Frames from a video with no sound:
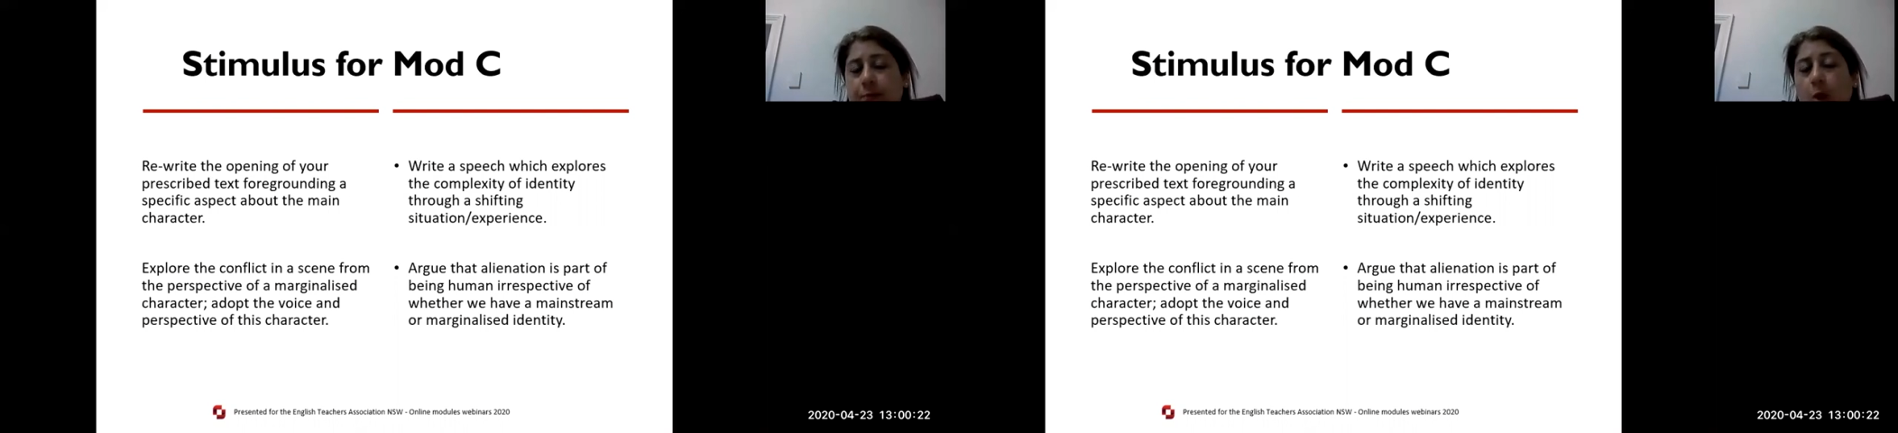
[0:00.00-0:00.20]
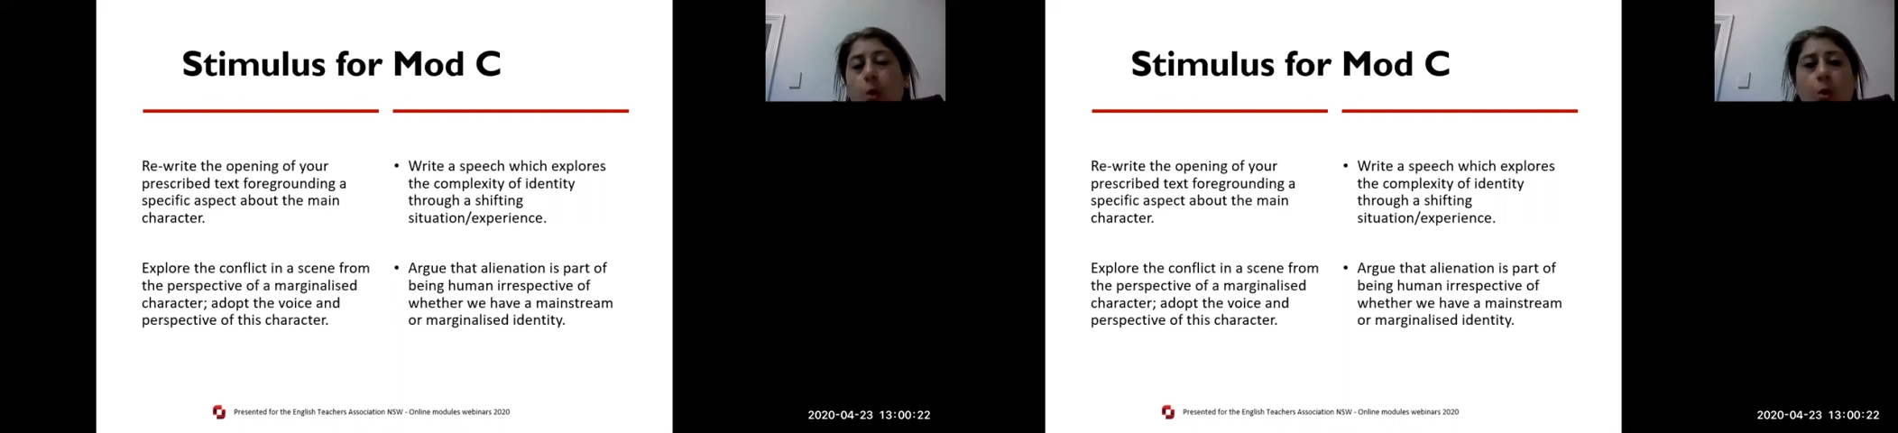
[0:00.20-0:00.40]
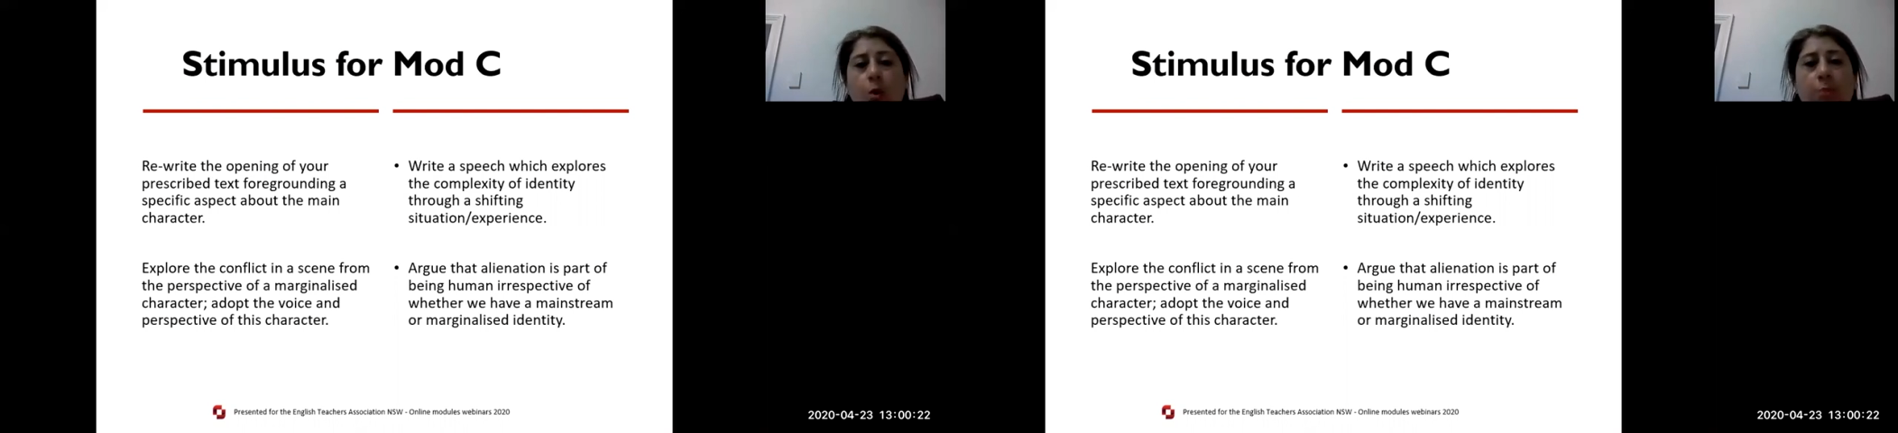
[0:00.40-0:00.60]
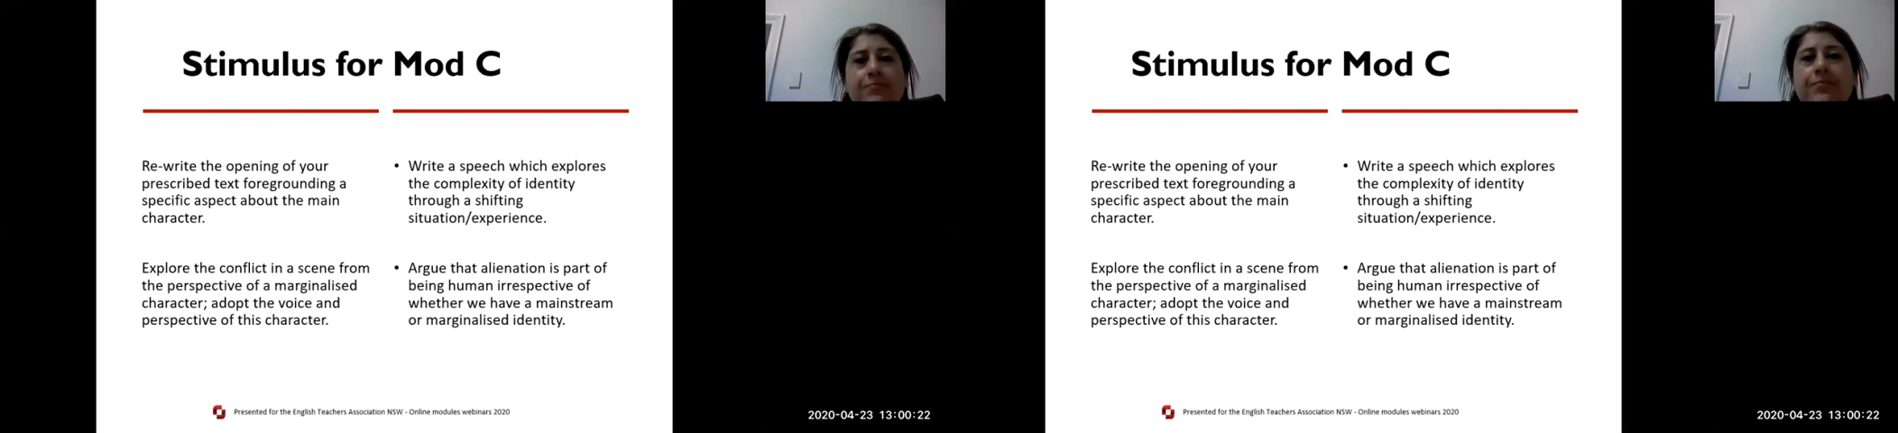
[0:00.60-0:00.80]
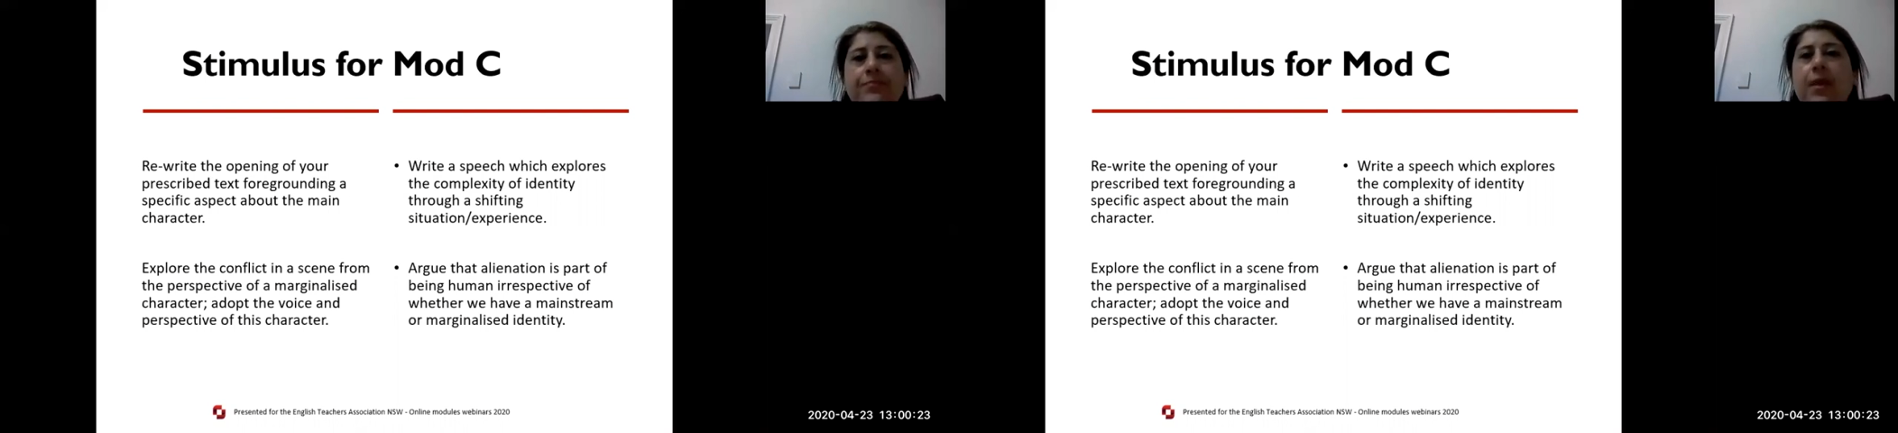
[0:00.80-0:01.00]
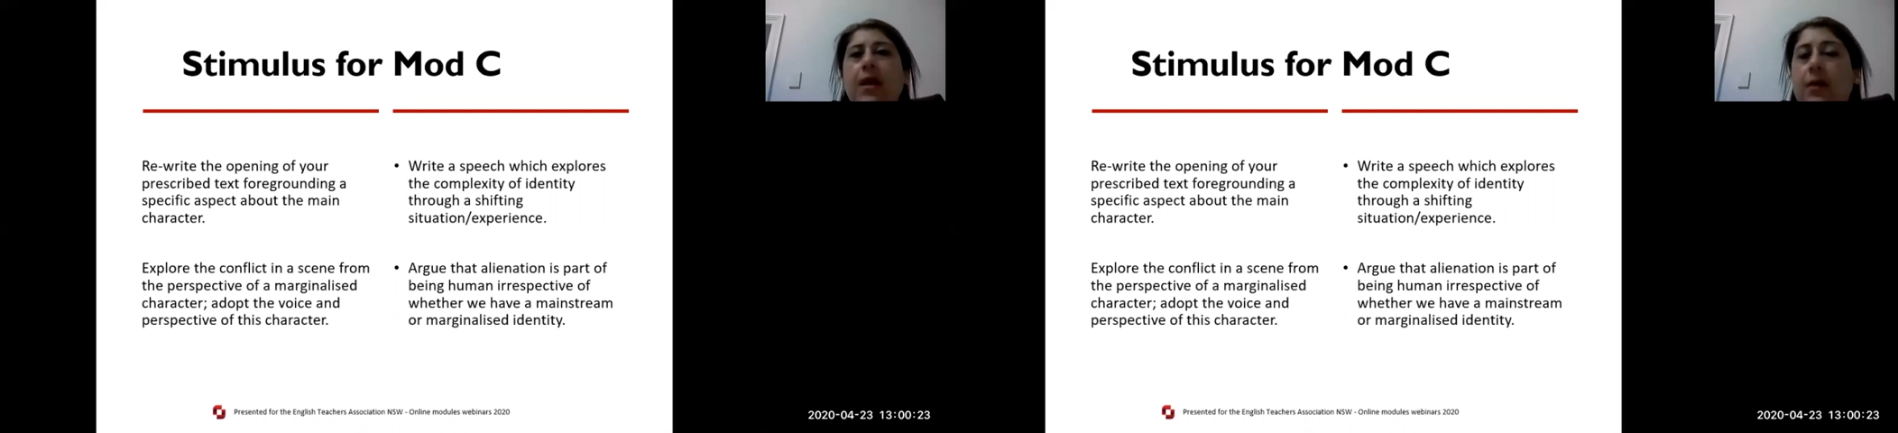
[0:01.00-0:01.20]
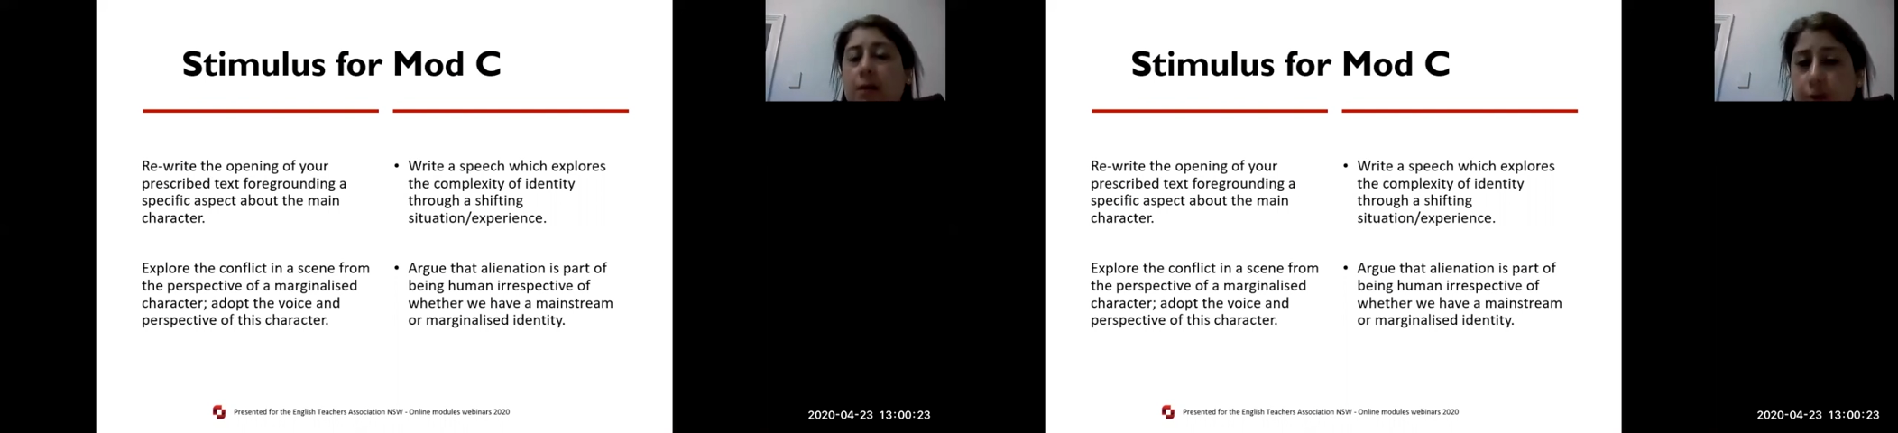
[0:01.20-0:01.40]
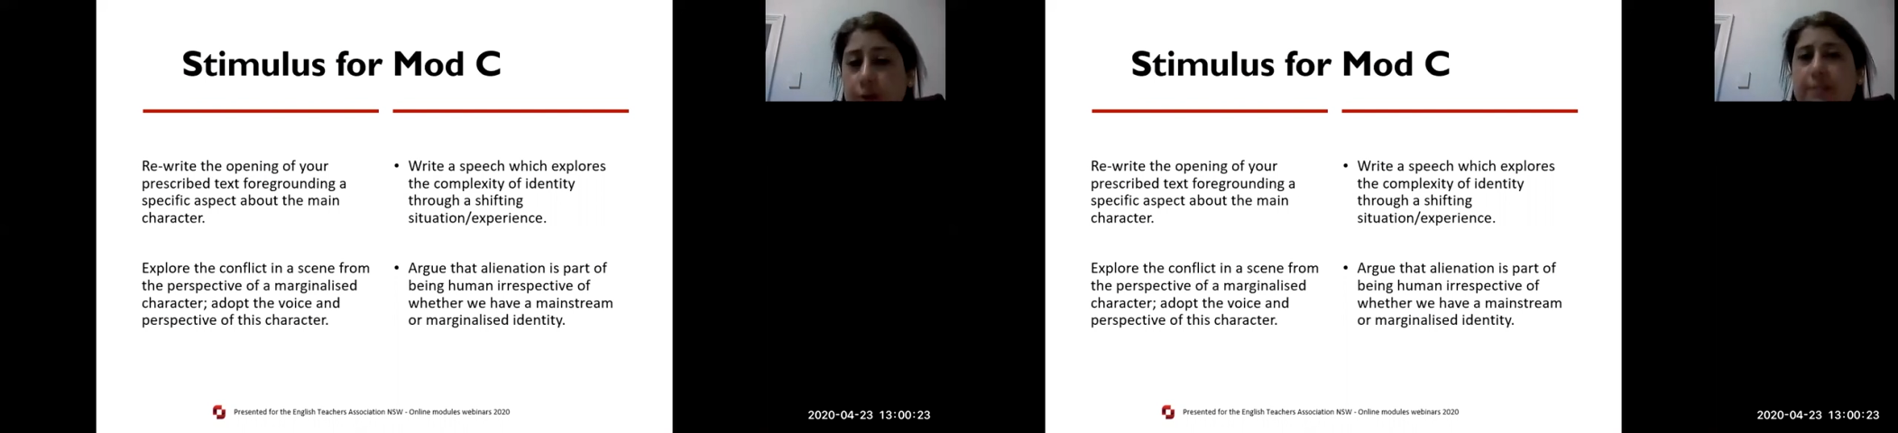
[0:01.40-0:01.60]
Or
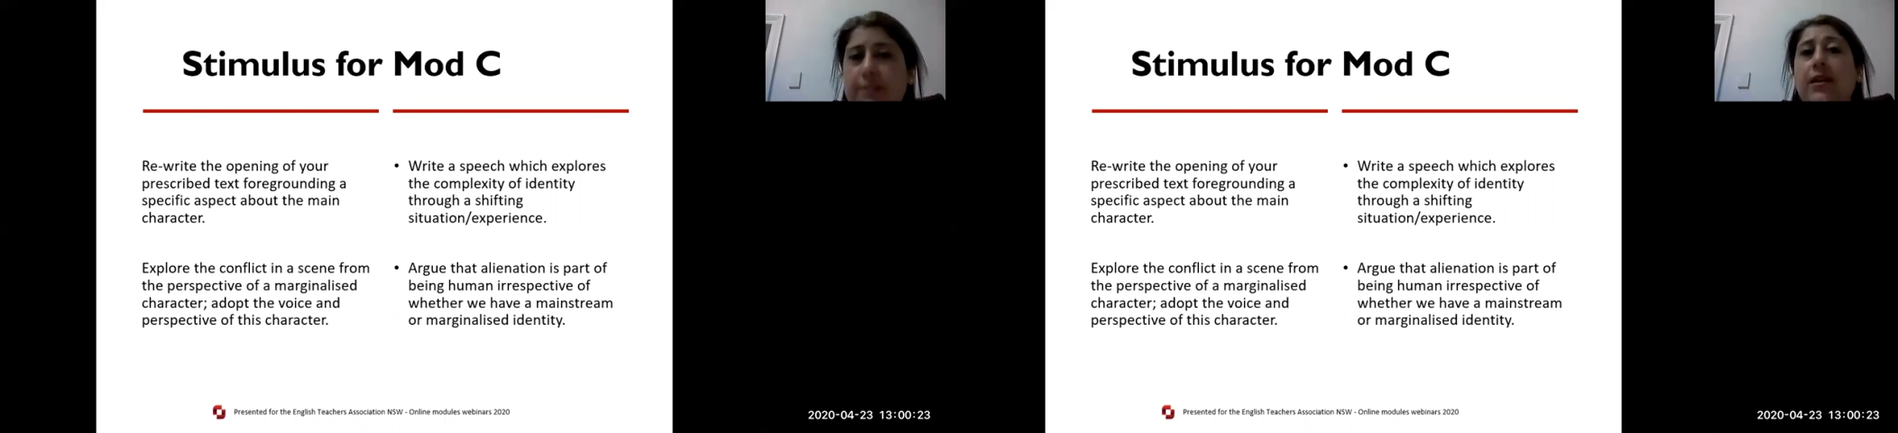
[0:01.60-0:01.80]
QC